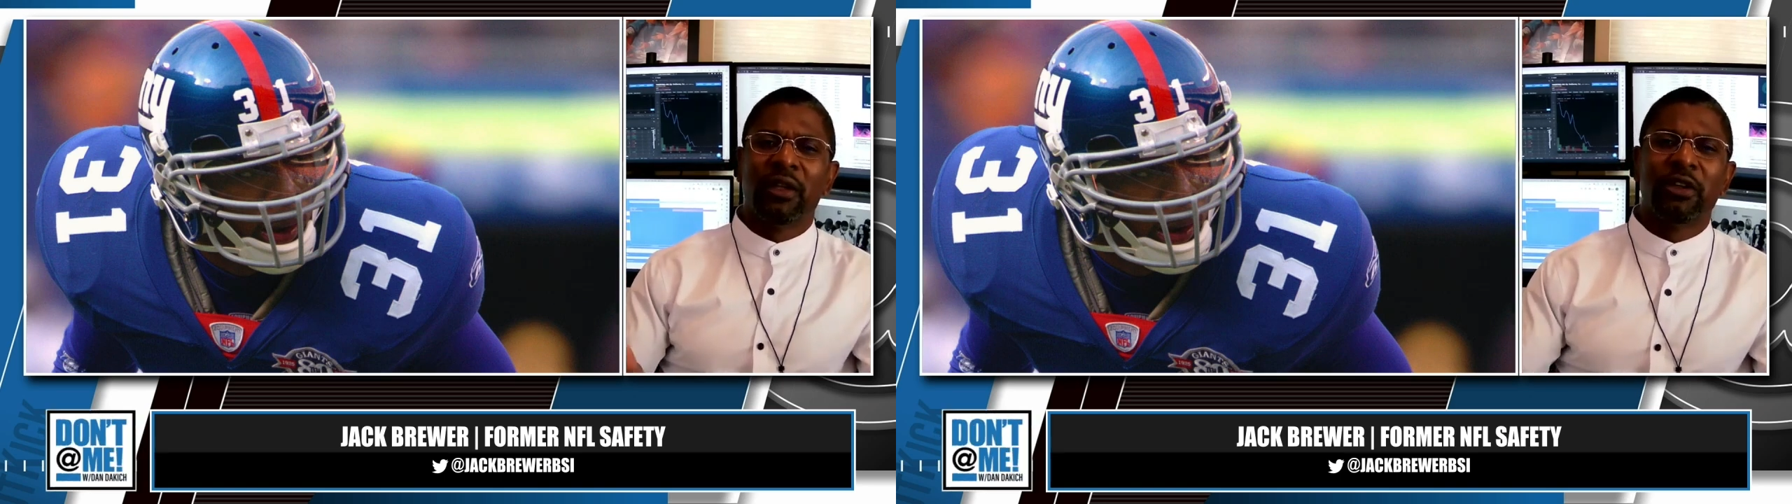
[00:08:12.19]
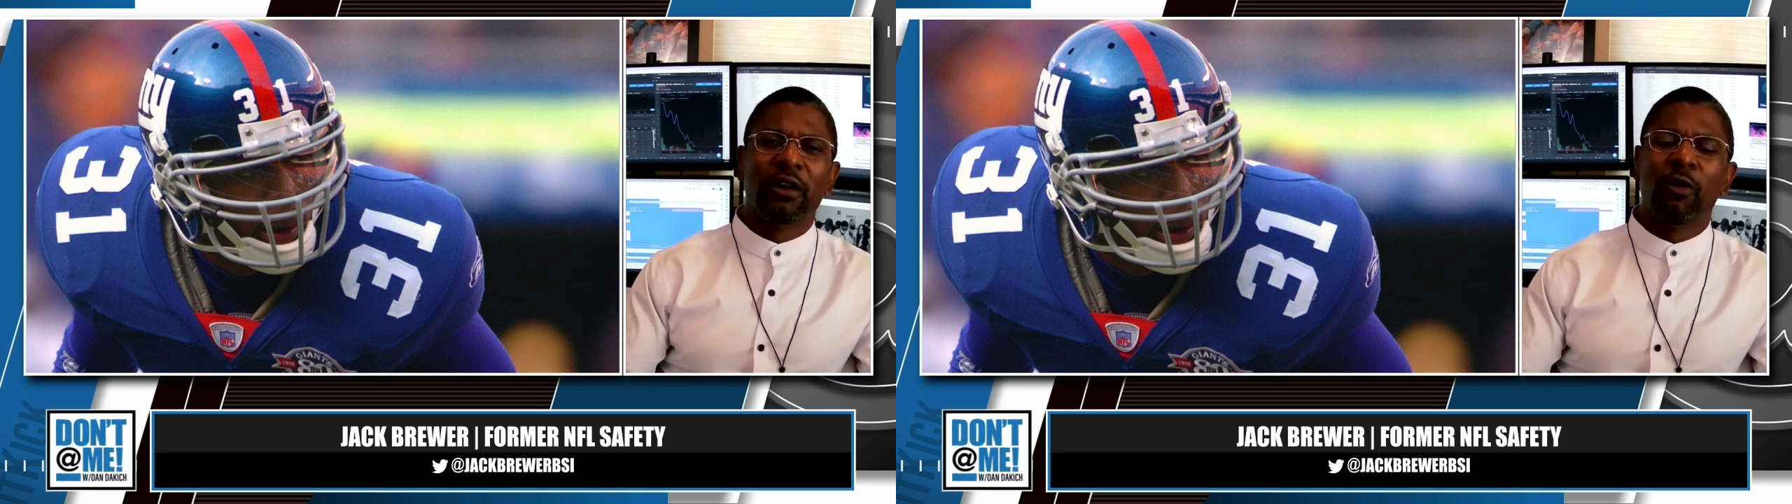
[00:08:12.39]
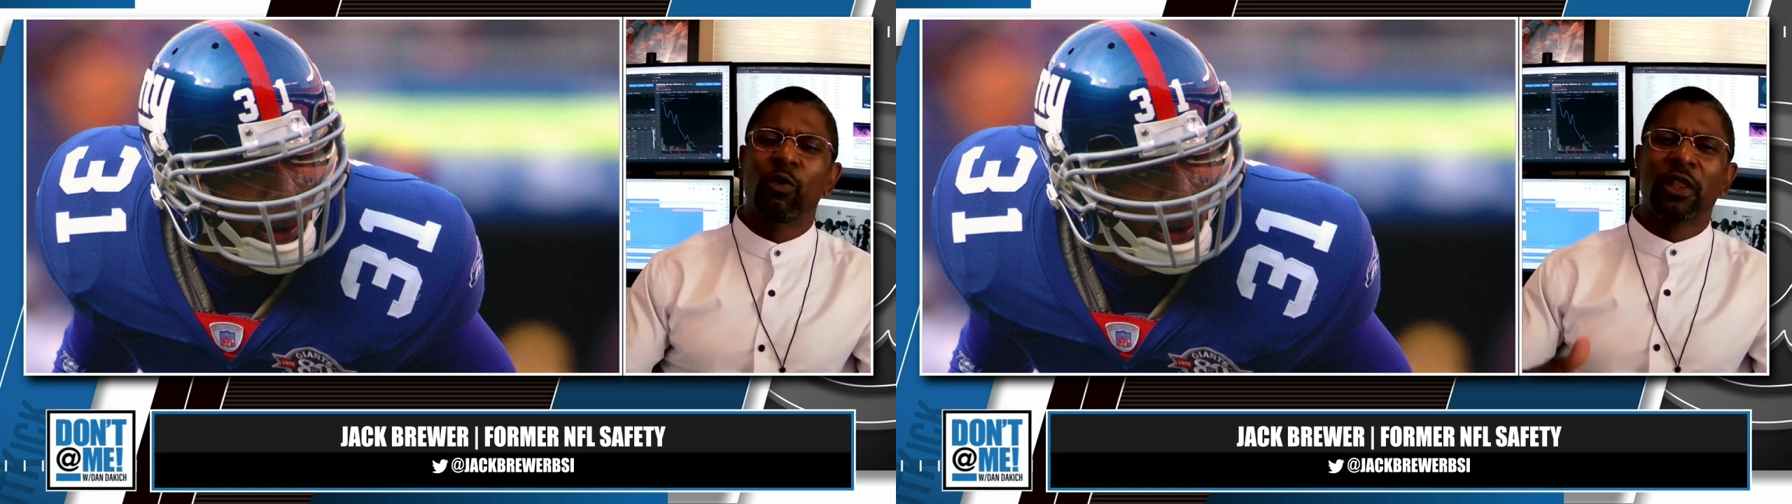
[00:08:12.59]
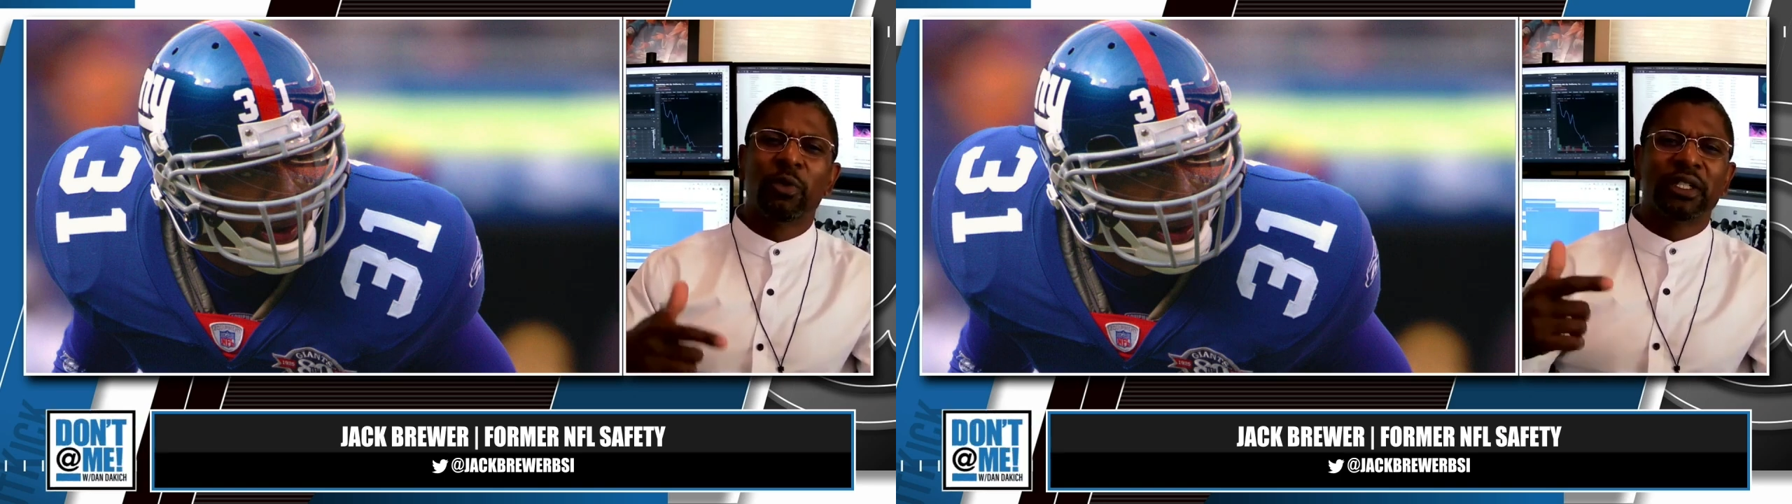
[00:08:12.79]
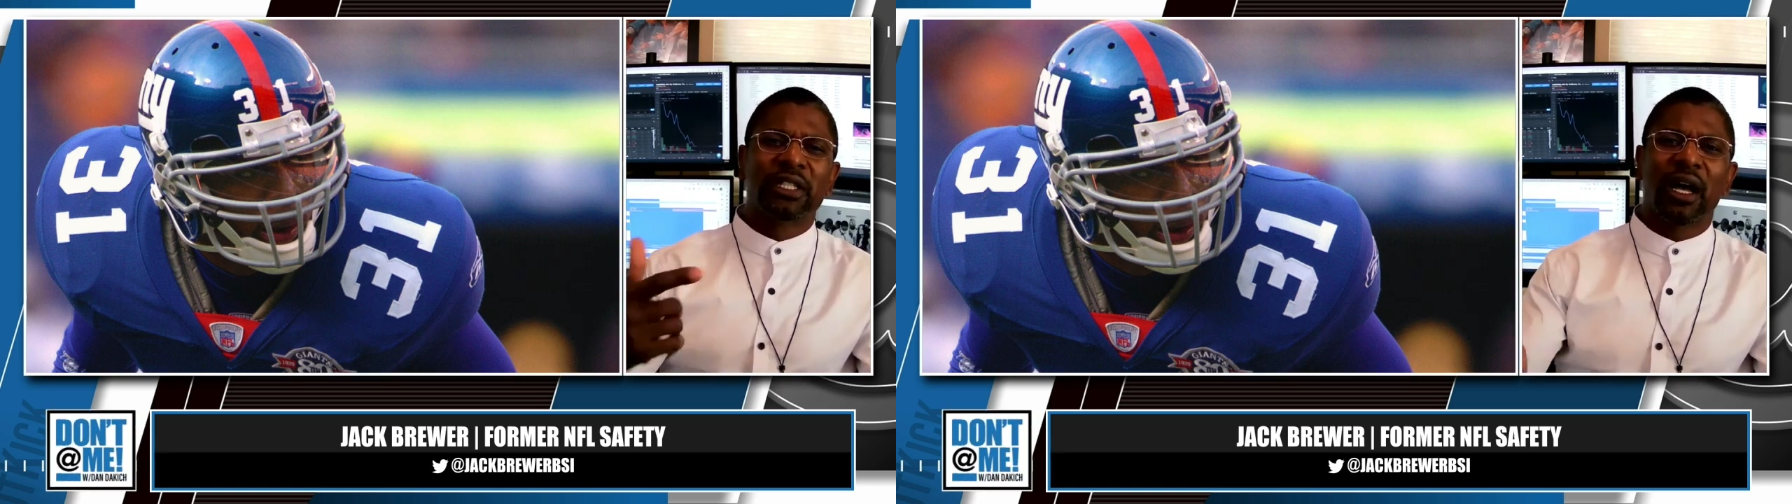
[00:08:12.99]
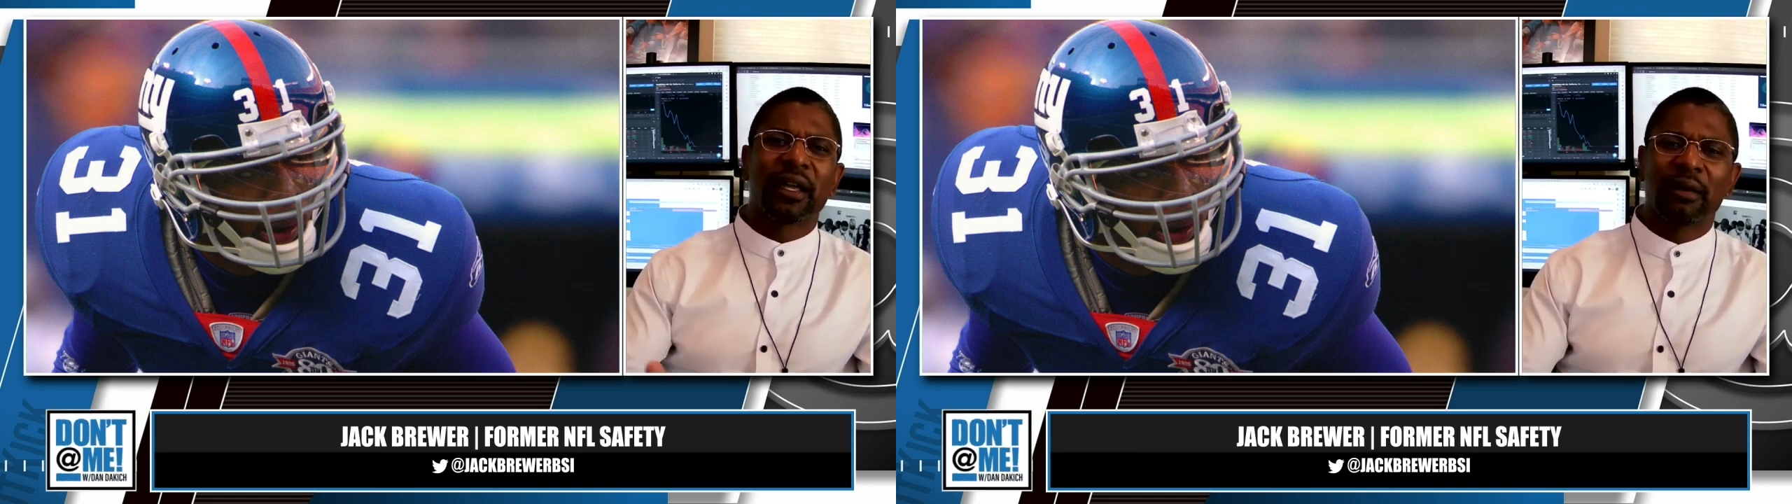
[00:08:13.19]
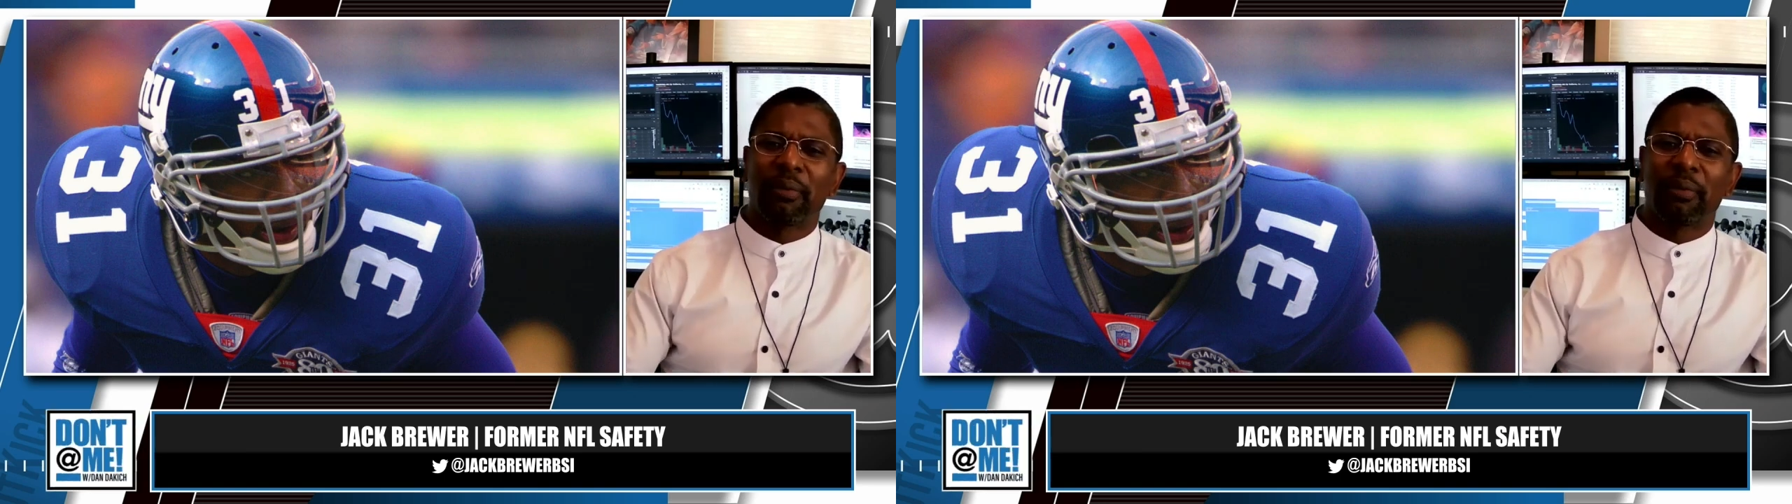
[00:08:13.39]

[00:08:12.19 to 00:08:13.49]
You know, whether we're talking